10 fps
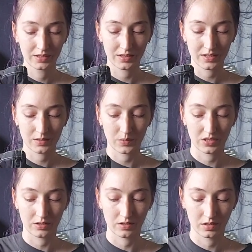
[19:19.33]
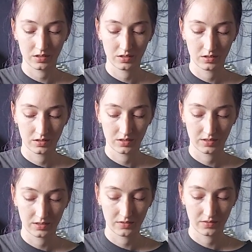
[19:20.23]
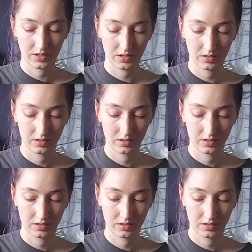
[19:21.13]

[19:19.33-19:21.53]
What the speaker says: That is bizarre. I love that.